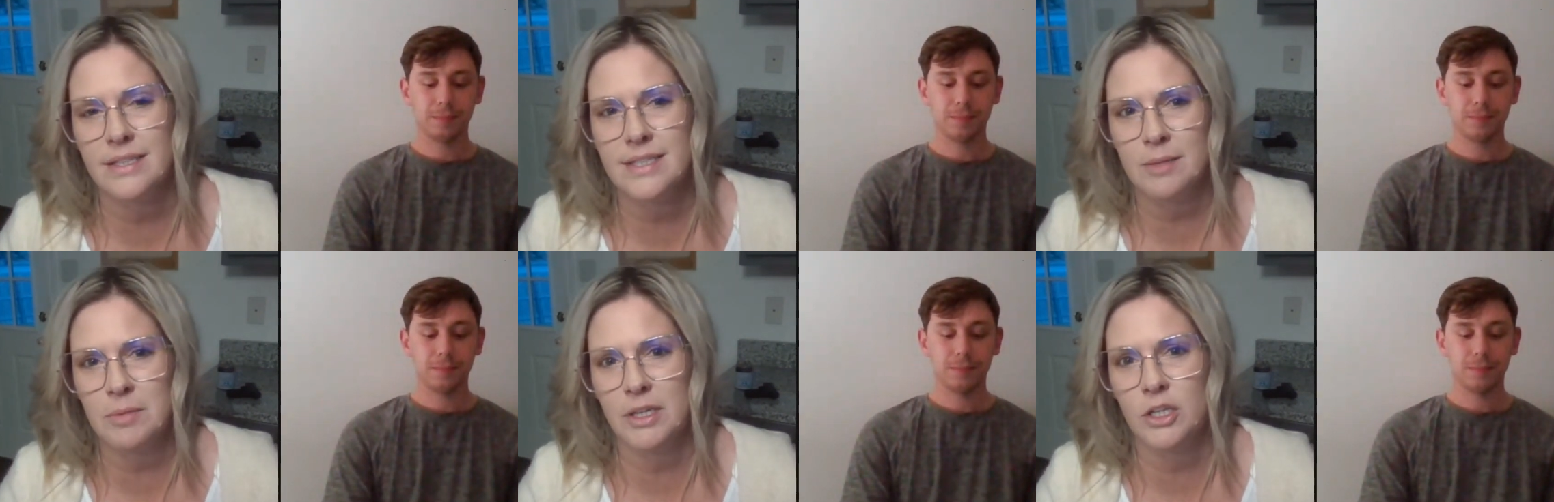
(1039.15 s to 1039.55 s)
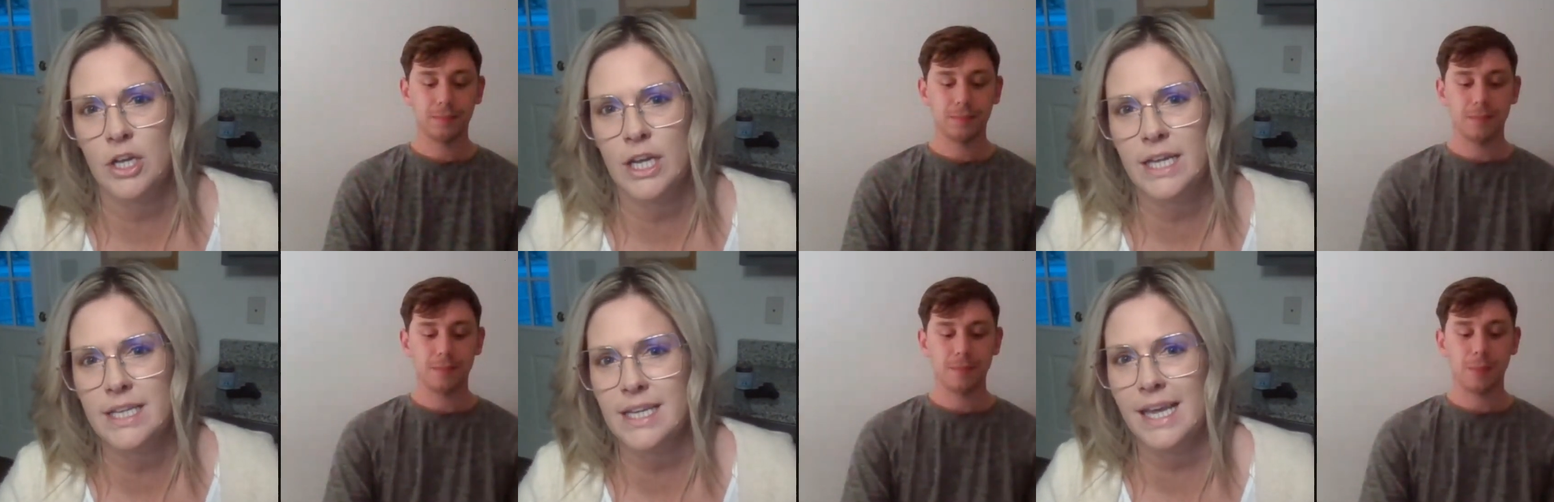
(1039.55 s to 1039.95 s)
Speaker 1: I mean,
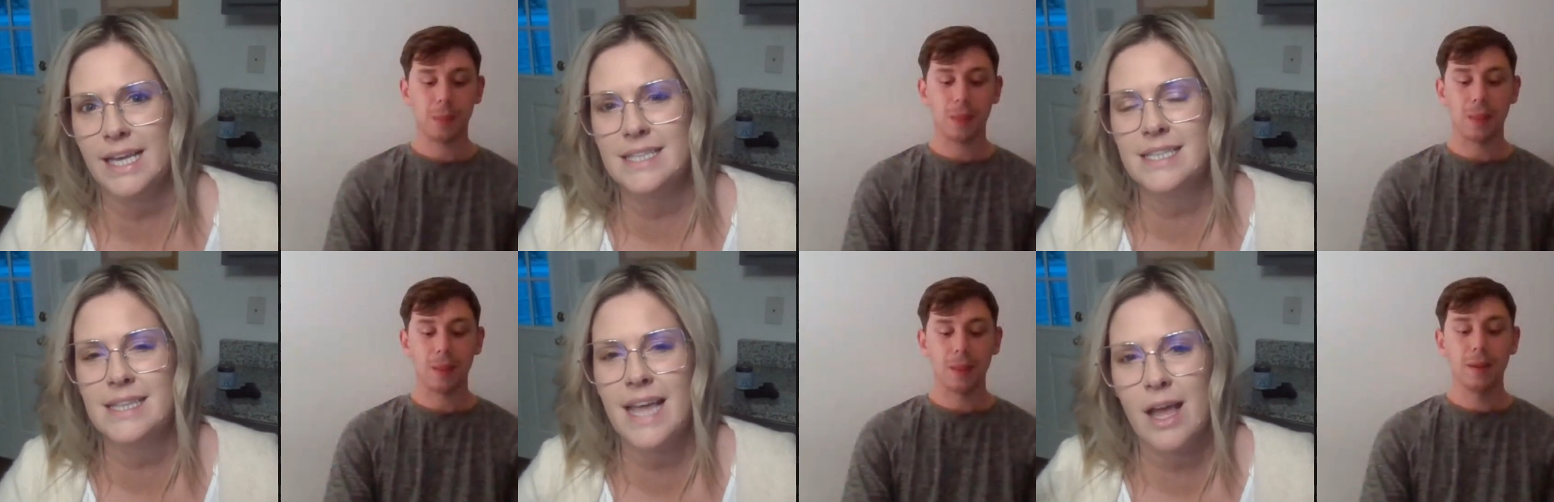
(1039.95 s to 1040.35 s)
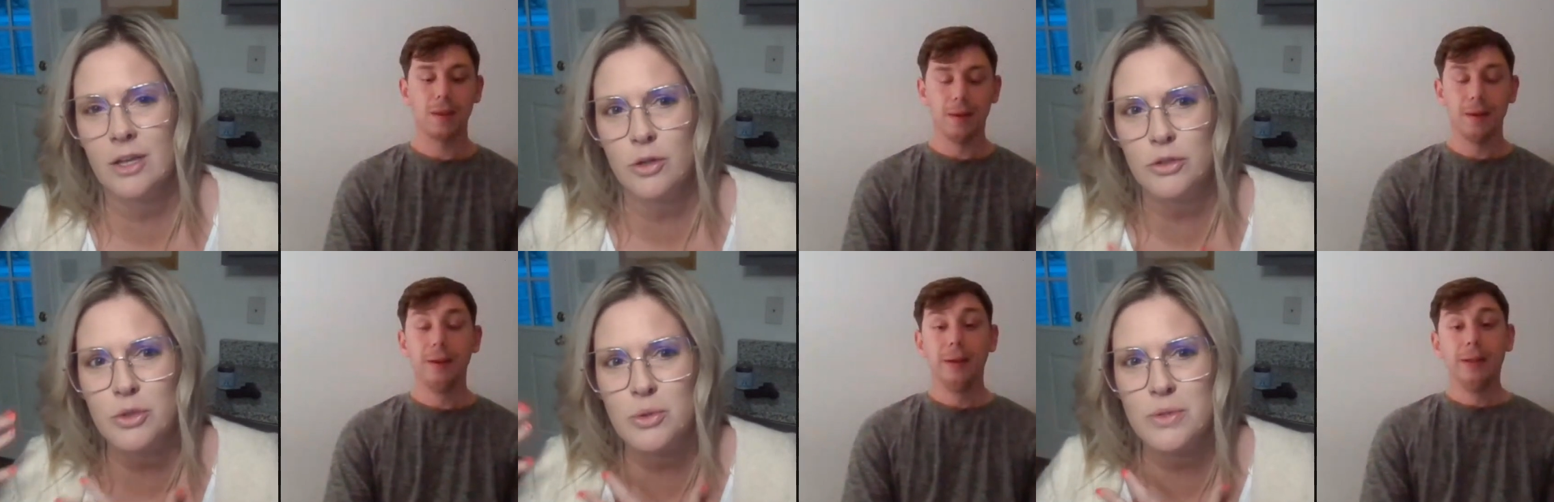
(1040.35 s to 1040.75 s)
is not that?
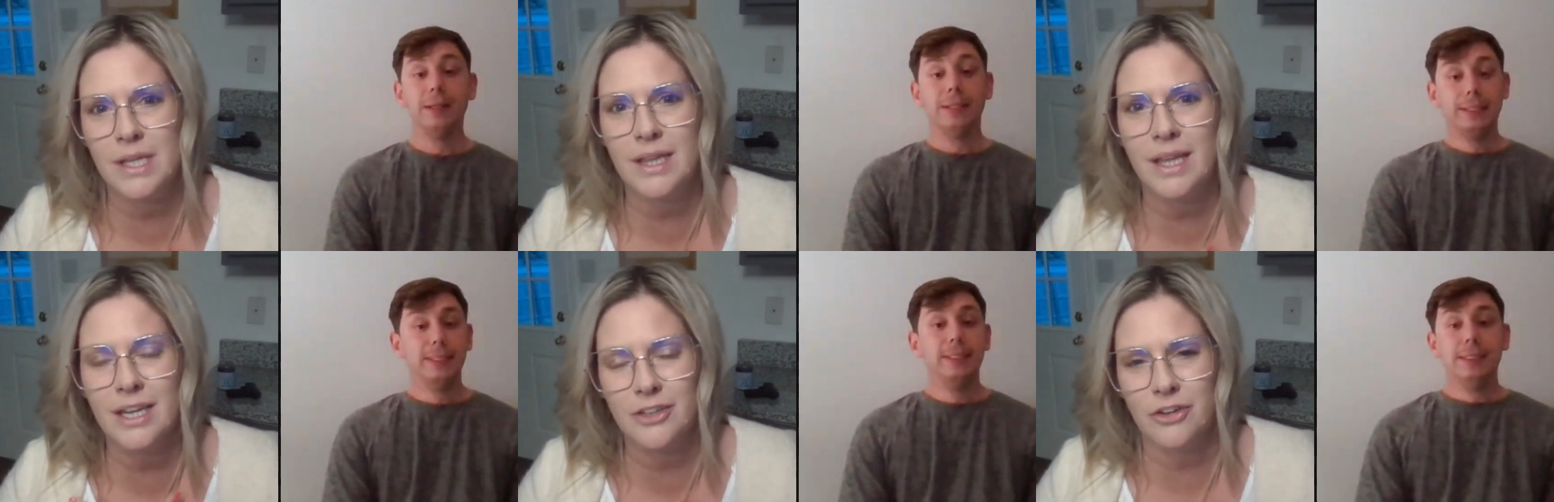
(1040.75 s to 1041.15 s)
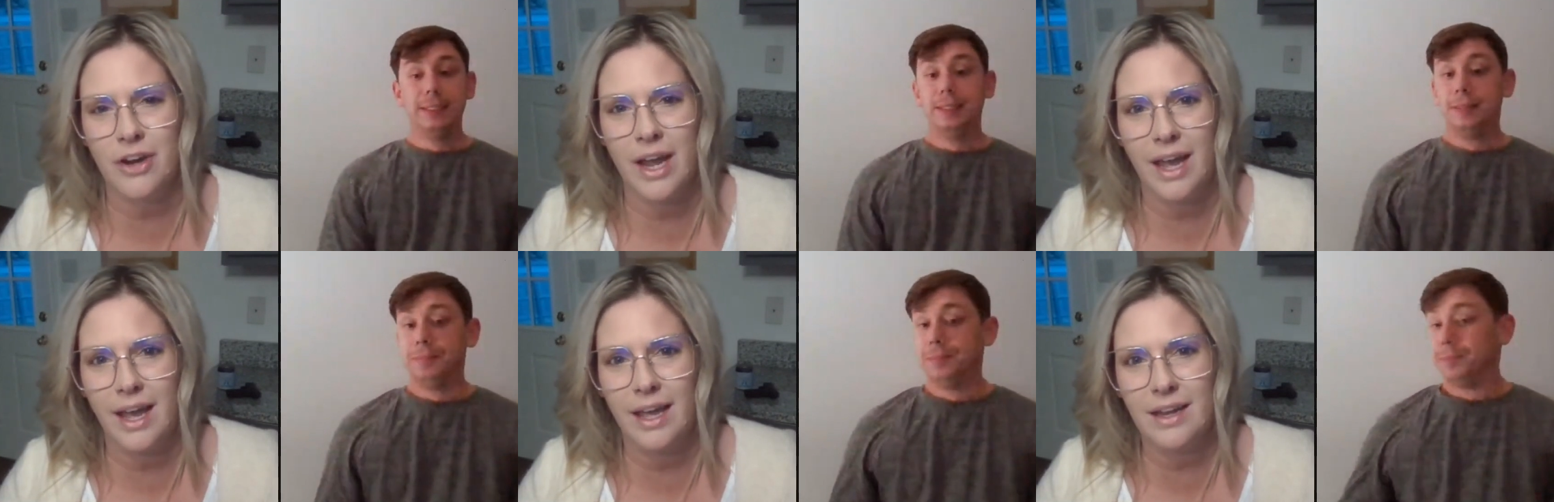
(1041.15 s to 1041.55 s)
Don't you think that in your
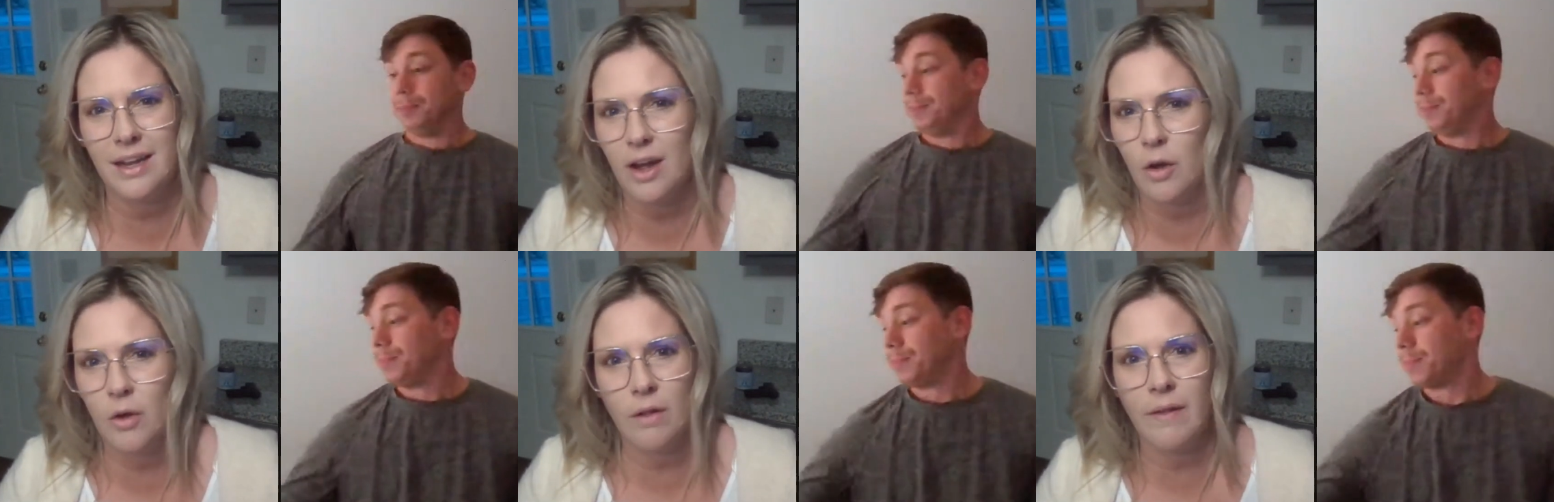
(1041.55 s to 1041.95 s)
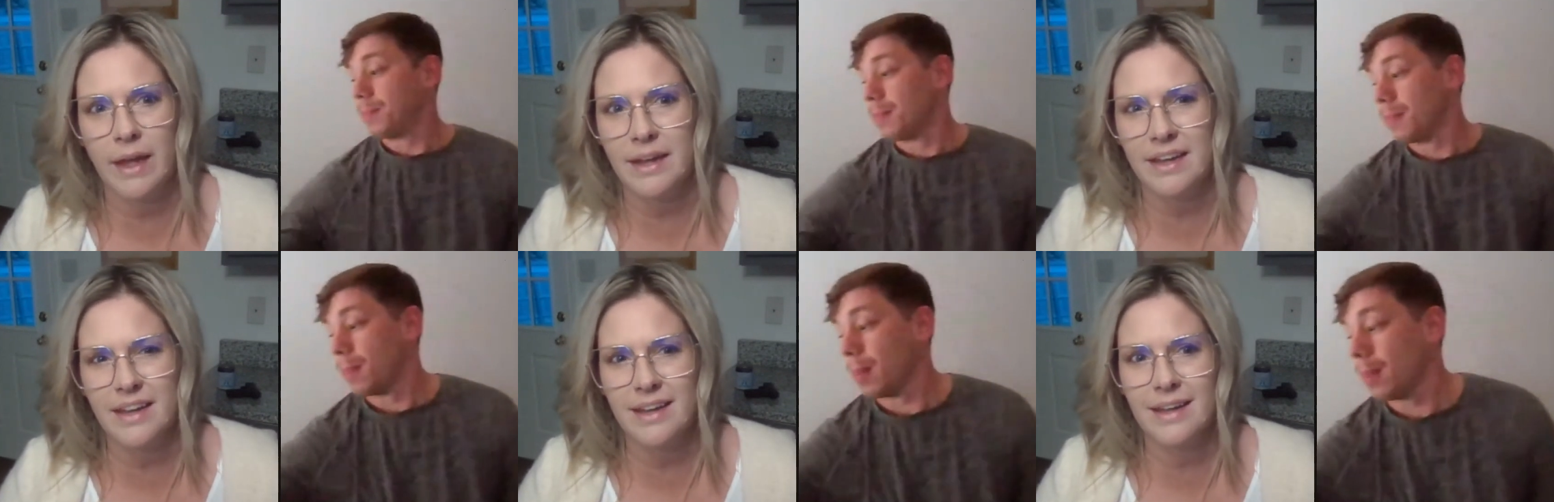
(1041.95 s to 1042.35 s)
head, uh, like?